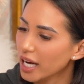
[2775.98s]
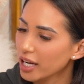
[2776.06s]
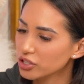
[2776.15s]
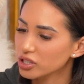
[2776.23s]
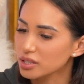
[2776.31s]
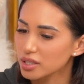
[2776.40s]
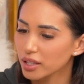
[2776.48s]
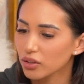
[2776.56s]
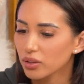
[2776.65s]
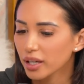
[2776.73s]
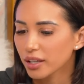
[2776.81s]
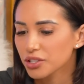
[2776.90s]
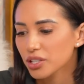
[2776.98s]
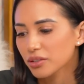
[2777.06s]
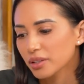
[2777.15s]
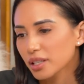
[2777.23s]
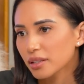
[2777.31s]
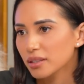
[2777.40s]
reactions, like, okay, I
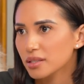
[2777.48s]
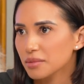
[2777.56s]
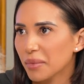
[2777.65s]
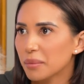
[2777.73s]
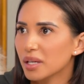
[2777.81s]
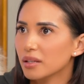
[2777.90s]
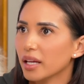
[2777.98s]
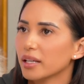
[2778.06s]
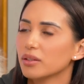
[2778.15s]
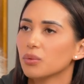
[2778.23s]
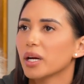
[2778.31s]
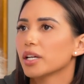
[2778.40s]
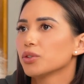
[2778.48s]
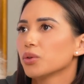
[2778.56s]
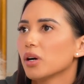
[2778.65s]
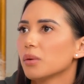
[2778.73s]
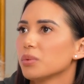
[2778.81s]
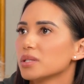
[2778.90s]
shared this. Maybe like the way I grew
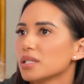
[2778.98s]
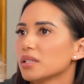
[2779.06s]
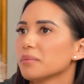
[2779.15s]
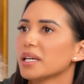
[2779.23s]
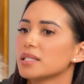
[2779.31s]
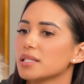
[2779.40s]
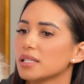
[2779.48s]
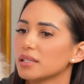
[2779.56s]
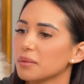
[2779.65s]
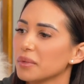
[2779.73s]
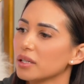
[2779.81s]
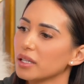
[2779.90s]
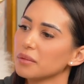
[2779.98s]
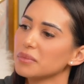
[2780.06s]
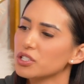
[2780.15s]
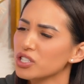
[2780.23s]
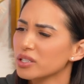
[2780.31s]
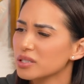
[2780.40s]
up wasn't amazing. Let
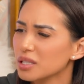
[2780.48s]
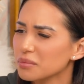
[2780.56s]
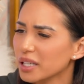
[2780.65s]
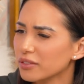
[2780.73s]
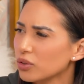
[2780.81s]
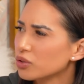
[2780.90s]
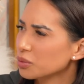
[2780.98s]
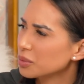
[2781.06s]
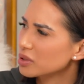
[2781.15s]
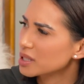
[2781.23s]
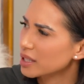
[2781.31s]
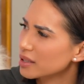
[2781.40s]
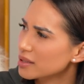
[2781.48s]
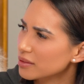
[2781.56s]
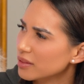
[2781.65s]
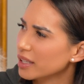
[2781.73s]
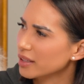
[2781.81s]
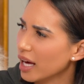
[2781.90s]
me share some like vulnerable states
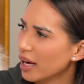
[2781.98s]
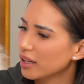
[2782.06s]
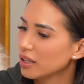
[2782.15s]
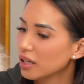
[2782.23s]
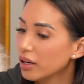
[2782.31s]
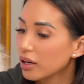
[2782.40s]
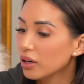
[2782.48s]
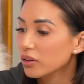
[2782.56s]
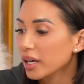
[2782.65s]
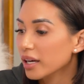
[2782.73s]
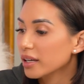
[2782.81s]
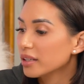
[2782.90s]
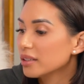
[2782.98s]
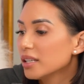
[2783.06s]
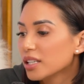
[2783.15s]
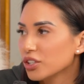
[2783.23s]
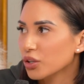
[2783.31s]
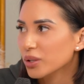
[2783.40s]
of like that. Okay,
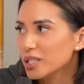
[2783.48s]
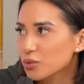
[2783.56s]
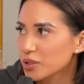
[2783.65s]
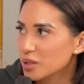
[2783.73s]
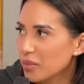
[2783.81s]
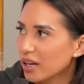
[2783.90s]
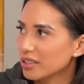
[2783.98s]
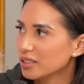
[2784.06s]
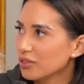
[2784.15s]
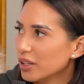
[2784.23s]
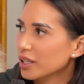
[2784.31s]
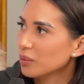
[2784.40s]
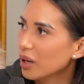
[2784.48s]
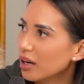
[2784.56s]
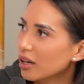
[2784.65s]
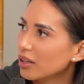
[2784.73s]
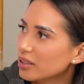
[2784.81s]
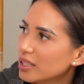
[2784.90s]
he responded very
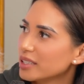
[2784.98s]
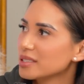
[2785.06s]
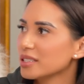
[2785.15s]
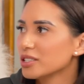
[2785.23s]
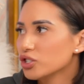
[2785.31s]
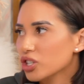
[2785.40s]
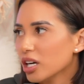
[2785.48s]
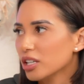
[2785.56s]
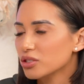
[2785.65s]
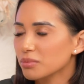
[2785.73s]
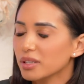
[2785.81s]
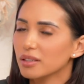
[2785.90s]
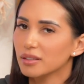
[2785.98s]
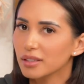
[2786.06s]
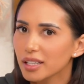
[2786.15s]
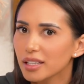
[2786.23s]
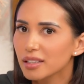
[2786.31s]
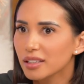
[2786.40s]
well and like didn't judge. I'm like,
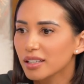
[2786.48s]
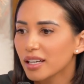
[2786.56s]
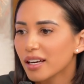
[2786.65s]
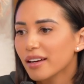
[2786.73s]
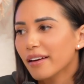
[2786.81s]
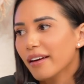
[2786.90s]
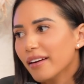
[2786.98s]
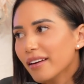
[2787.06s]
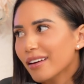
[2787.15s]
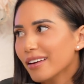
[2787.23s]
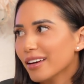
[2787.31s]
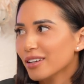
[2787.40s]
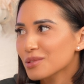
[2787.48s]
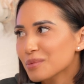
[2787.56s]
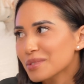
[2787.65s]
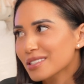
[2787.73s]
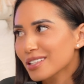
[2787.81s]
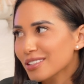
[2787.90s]
okay, like, hey, I have
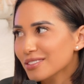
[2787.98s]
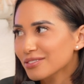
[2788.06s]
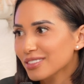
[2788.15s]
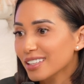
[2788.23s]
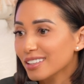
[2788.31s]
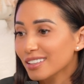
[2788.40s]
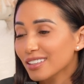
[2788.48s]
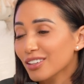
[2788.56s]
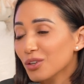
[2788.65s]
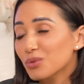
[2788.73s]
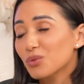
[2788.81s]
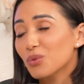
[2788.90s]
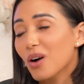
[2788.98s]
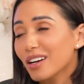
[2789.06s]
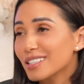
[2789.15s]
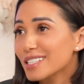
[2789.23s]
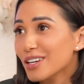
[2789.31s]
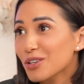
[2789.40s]
some stuff like I would want
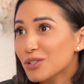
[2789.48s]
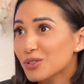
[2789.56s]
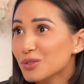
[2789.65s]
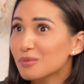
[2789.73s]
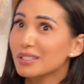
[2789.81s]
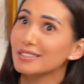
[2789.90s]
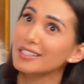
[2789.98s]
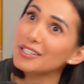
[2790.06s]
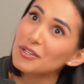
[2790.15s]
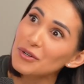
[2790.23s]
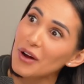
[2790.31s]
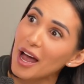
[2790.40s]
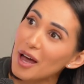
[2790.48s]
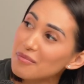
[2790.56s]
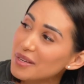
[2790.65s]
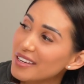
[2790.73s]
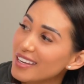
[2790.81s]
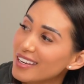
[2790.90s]
to tell you, but it's like
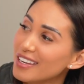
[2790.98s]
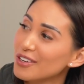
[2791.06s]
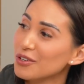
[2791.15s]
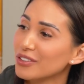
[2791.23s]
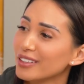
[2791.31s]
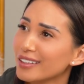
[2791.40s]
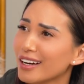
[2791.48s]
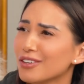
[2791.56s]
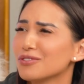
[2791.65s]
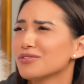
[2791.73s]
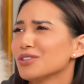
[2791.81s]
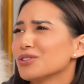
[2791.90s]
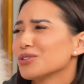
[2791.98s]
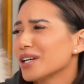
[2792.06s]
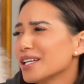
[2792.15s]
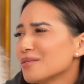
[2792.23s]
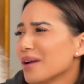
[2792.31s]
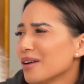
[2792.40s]
crappy, or like I don't feel
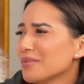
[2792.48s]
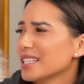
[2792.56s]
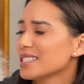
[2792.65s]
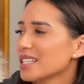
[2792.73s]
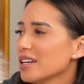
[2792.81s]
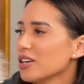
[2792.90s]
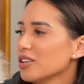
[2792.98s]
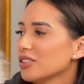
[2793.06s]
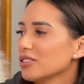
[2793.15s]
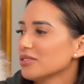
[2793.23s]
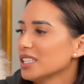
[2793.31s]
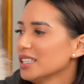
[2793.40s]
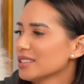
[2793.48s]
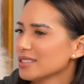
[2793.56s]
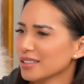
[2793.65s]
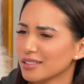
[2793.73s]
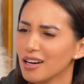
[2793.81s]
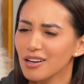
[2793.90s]
great about myself. It's
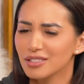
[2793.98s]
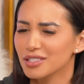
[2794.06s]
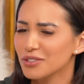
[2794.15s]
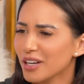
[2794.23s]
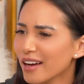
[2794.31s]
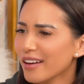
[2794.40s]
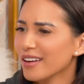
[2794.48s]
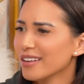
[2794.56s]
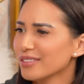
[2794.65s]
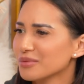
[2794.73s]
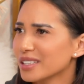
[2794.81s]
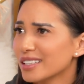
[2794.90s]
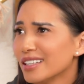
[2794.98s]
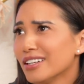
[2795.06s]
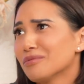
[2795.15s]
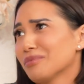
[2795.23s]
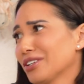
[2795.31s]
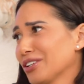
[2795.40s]
like, oh, it's okay. I'm like,
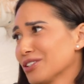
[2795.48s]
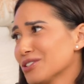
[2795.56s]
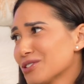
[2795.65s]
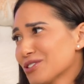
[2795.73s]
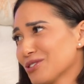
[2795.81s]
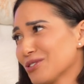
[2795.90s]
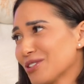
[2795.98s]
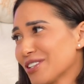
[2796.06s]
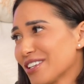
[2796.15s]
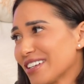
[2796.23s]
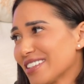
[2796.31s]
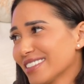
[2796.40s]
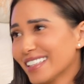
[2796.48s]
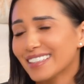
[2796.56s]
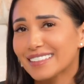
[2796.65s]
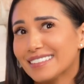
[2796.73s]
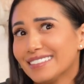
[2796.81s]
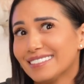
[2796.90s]
but are you sure?
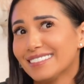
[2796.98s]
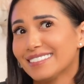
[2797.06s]
Like,